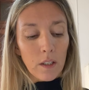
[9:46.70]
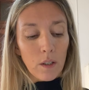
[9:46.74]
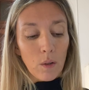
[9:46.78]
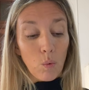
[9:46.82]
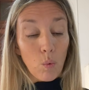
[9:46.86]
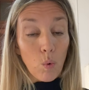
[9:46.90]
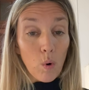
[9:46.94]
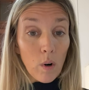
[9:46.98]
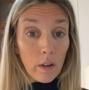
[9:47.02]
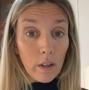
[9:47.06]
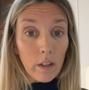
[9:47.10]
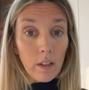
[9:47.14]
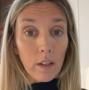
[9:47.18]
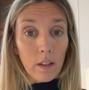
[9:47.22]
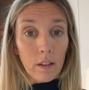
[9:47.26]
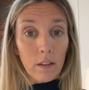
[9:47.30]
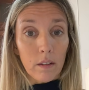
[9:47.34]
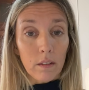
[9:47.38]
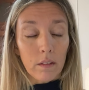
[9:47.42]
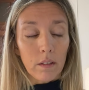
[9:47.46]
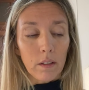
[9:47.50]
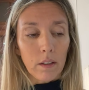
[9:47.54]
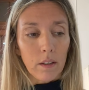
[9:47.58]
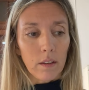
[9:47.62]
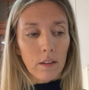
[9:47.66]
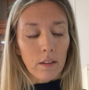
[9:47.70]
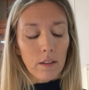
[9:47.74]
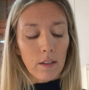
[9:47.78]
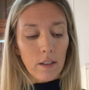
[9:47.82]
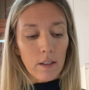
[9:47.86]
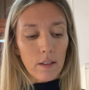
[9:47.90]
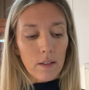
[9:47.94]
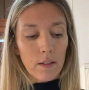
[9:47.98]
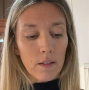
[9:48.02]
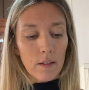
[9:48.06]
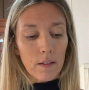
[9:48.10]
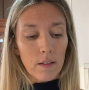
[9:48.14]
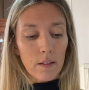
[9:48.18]
working in
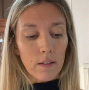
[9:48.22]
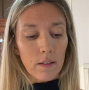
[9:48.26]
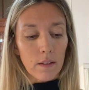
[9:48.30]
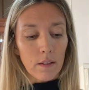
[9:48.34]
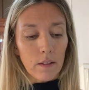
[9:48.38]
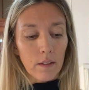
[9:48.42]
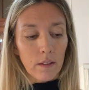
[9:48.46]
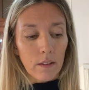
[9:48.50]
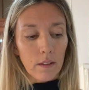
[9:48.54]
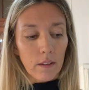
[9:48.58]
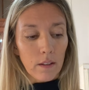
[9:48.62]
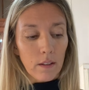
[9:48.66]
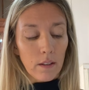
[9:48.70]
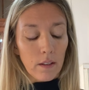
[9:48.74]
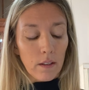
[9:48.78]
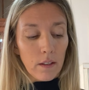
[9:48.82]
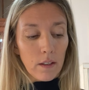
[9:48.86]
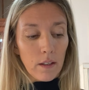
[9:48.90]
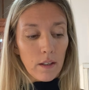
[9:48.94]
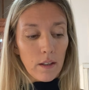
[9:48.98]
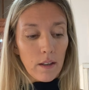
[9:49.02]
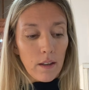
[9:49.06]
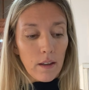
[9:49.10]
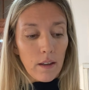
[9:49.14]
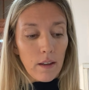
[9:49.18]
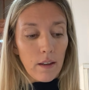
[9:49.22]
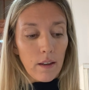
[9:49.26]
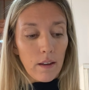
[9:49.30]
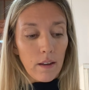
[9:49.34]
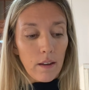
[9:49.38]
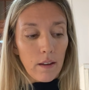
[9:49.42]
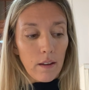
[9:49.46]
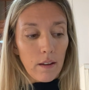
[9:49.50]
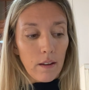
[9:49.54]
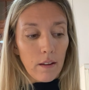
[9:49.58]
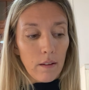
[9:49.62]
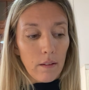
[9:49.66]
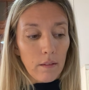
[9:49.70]
this
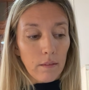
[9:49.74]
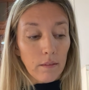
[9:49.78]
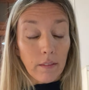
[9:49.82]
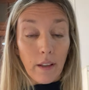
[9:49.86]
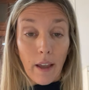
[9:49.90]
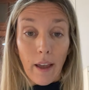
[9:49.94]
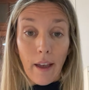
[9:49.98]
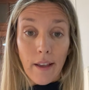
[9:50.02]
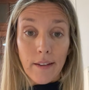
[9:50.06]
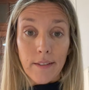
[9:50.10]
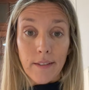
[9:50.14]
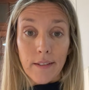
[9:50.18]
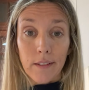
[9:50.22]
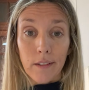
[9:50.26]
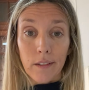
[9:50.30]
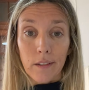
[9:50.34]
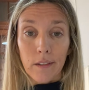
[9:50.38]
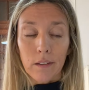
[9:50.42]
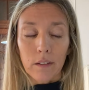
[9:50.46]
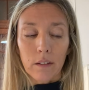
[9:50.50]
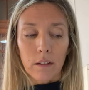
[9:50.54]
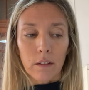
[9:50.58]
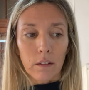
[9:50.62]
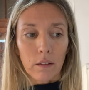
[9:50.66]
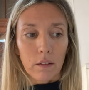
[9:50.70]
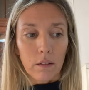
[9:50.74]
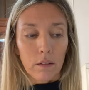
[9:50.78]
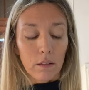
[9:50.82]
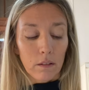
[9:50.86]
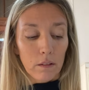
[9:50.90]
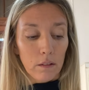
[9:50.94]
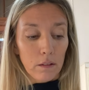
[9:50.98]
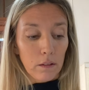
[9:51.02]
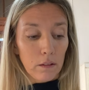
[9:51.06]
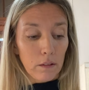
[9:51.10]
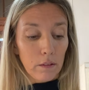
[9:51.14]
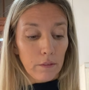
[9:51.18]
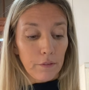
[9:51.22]
task
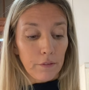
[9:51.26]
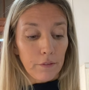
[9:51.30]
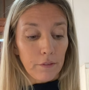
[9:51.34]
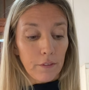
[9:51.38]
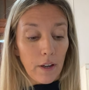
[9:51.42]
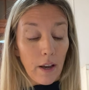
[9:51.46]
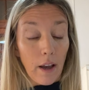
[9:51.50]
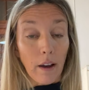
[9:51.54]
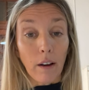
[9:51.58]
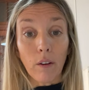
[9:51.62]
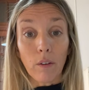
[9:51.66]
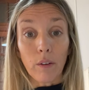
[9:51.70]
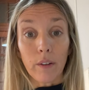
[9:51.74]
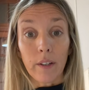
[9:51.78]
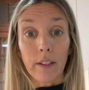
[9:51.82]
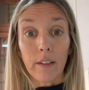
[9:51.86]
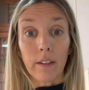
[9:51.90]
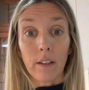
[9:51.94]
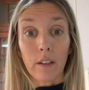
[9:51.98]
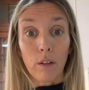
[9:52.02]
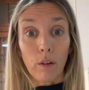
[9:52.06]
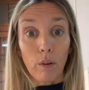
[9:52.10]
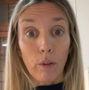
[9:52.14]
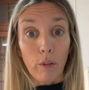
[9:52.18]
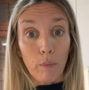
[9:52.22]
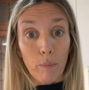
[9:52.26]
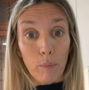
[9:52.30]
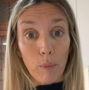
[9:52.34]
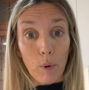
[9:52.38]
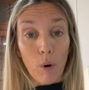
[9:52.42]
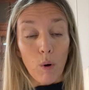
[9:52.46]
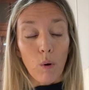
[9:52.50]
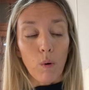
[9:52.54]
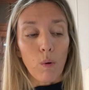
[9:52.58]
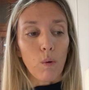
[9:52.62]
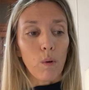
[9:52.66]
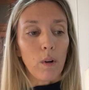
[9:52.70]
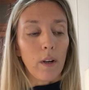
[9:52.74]
of anchoring the North
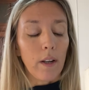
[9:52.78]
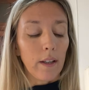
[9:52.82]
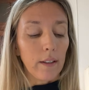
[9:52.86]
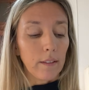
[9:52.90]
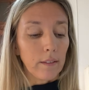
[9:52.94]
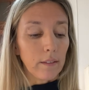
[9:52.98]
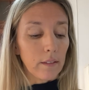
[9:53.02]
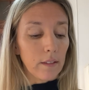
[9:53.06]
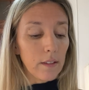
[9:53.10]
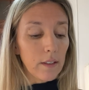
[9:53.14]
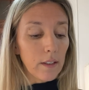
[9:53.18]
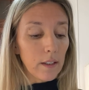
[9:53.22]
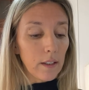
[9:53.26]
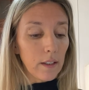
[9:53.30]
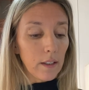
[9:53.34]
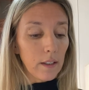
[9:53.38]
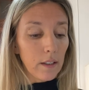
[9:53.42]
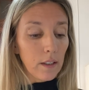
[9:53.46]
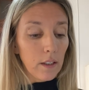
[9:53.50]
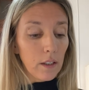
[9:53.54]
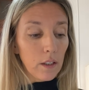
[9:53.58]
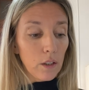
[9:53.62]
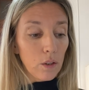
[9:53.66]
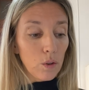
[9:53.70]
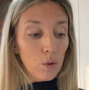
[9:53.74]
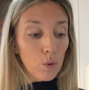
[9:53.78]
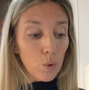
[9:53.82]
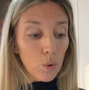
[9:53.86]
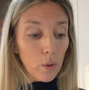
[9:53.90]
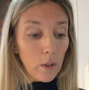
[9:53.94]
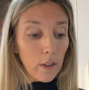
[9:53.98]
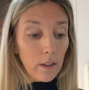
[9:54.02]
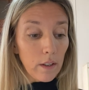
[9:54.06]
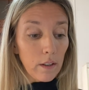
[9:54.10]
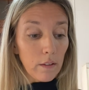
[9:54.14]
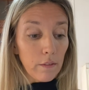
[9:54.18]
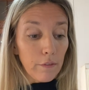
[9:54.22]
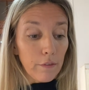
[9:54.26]
Pole and the
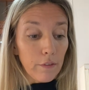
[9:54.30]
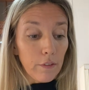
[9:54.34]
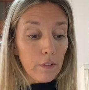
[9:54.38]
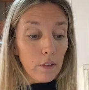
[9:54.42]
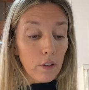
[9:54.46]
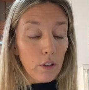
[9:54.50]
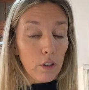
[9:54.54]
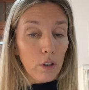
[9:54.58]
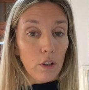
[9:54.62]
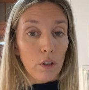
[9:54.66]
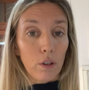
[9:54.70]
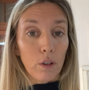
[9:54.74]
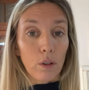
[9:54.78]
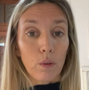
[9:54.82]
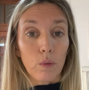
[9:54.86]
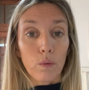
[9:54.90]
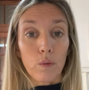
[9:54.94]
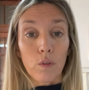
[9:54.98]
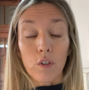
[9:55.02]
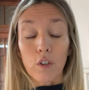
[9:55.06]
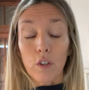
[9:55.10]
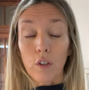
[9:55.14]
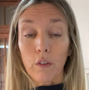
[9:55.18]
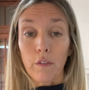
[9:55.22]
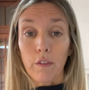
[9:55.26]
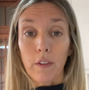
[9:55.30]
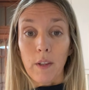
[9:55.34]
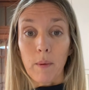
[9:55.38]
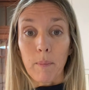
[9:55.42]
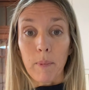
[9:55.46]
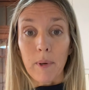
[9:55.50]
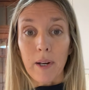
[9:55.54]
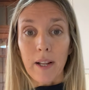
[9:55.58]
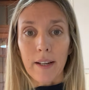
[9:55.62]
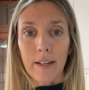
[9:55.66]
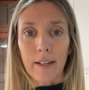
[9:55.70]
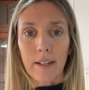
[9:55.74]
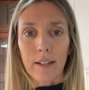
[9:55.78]
12 nodes of the
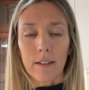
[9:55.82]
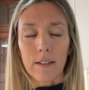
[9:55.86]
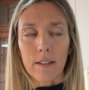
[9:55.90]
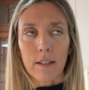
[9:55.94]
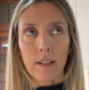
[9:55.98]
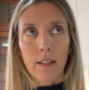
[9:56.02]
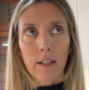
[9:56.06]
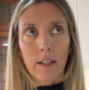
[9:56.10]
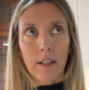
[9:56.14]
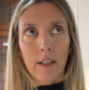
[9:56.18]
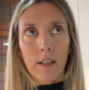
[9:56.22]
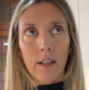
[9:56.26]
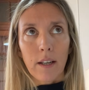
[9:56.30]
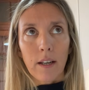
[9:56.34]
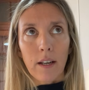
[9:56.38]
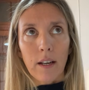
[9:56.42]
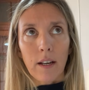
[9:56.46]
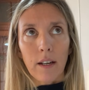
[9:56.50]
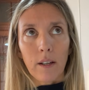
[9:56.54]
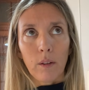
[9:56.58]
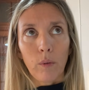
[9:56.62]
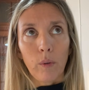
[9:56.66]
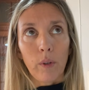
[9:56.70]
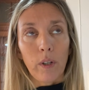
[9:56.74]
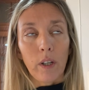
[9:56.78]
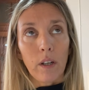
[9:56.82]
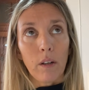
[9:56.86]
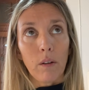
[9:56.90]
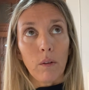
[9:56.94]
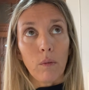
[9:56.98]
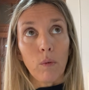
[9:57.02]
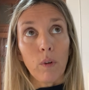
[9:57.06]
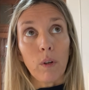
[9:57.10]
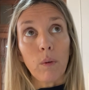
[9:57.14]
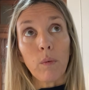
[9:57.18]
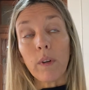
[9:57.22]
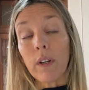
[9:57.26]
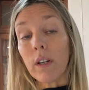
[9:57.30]
planet, And we
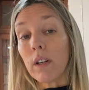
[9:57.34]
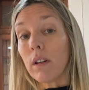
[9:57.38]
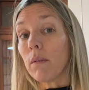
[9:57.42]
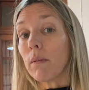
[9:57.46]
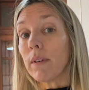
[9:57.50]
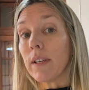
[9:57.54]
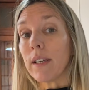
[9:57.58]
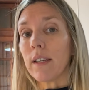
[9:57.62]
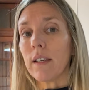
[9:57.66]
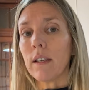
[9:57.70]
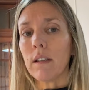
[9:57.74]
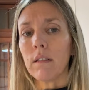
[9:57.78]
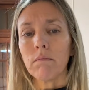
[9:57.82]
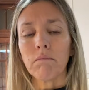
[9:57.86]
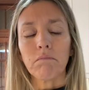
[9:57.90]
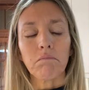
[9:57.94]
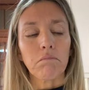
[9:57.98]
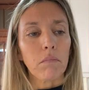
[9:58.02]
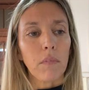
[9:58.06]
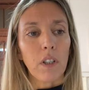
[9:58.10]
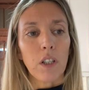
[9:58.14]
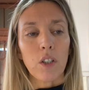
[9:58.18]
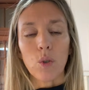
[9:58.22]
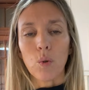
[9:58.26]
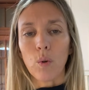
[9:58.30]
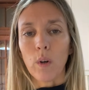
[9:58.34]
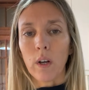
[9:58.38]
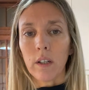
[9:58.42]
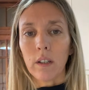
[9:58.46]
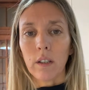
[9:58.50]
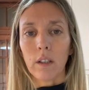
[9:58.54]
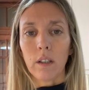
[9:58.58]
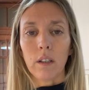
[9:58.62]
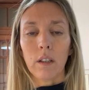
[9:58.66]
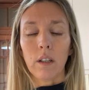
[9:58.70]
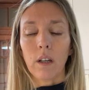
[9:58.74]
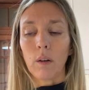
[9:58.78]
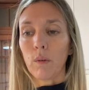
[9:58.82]
will be each one
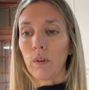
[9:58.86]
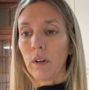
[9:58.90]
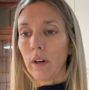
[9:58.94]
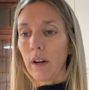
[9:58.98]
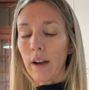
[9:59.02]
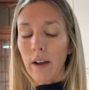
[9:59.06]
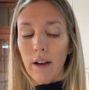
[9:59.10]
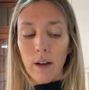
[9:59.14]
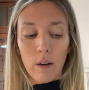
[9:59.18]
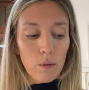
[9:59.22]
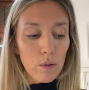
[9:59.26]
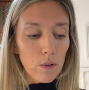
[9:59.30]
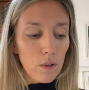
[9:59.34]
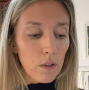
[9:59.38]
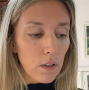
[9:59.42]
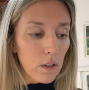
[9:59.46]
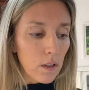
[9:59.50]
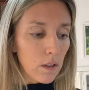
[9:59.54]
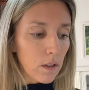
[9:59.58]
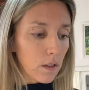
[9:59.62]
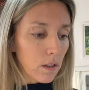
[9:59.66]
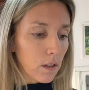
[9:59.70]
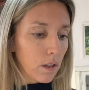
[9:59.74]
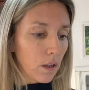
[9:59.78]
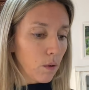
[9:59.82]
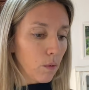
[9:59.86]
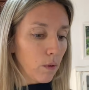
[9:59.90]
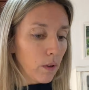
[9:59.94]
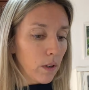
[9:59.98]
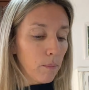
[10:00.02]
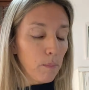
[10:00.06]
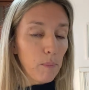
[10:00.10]
in our houses, in our